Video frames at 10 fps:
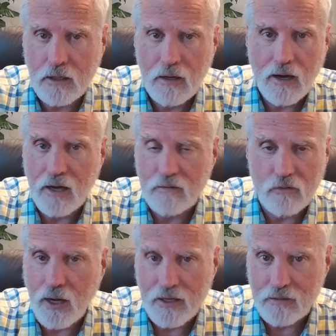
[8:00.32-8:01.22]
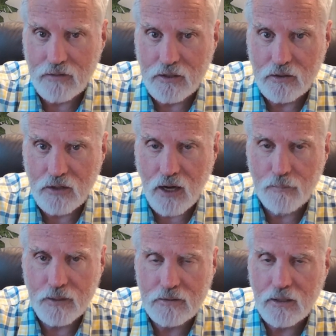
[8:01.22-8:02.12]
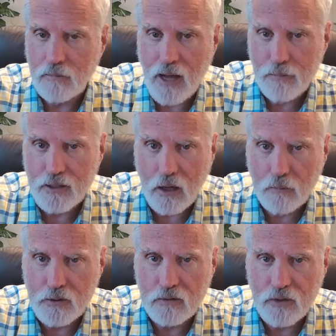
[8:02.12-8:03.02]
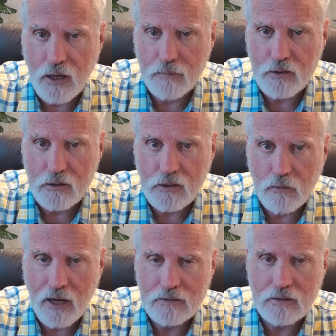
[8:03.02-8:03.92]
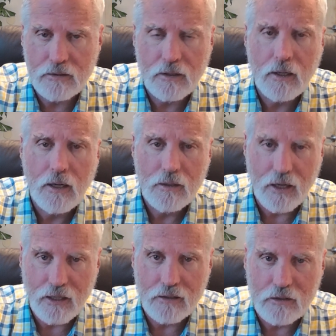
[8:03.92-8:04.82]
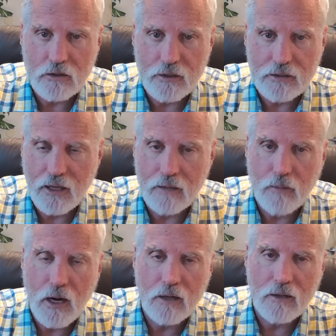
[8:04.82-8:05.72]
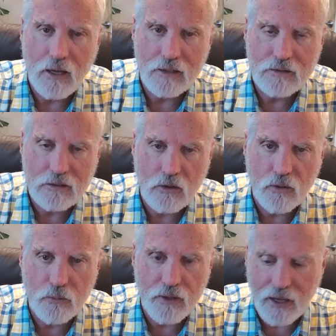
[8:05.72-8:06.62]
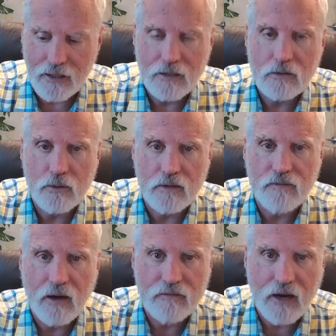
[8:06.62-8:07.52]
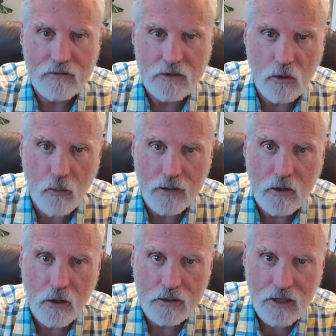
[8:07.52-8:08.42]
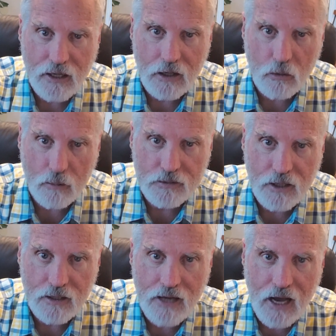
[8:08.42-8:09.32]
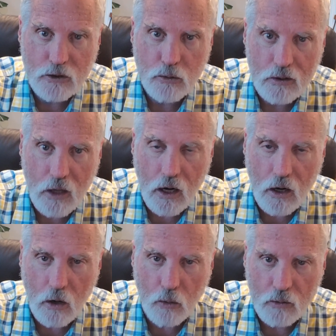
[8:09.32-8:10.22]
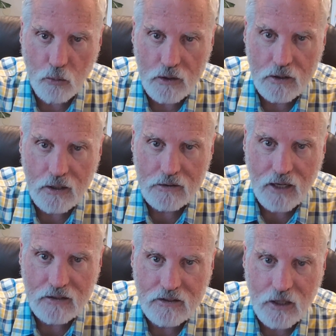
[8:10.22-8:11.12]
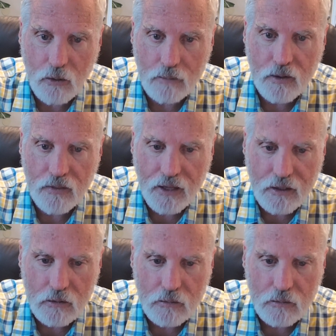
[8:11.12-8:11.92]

on a variety of legal topics. And I'm happy to help you if the opportunity arises. Again, Attorney Dan Marr at 603-883-5501, or check out our website, nationallaw, all one word, .com. Thank you.